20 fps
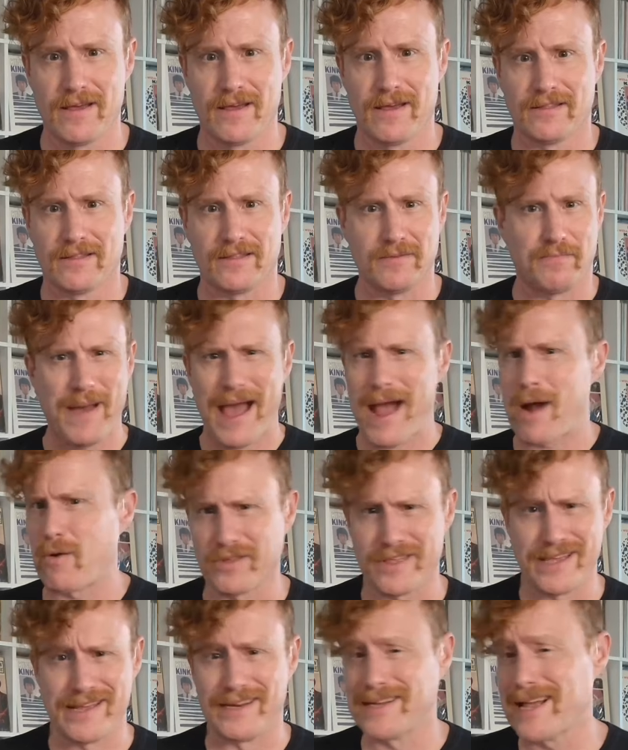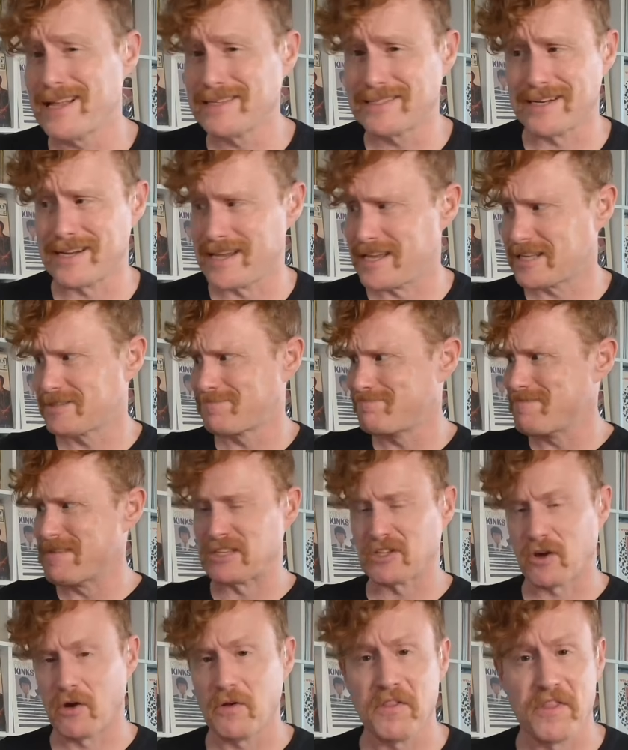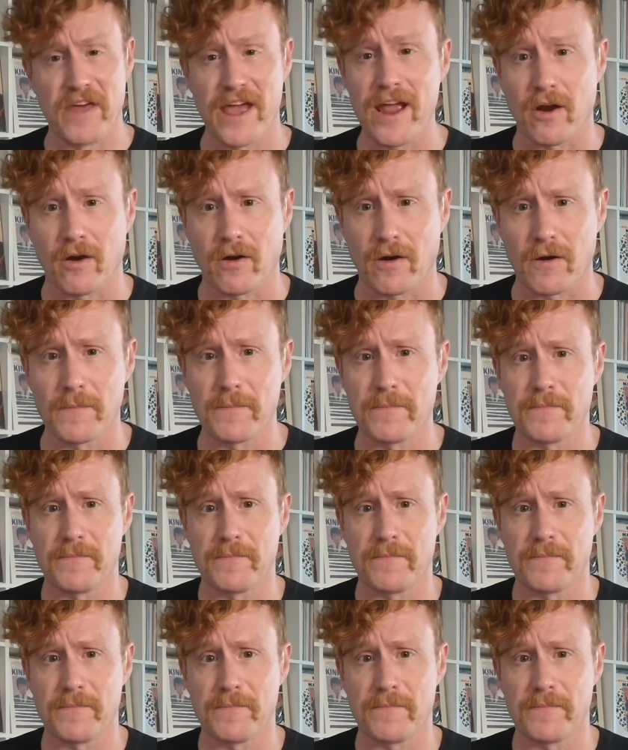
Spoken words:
The power, the intensity, it's all there.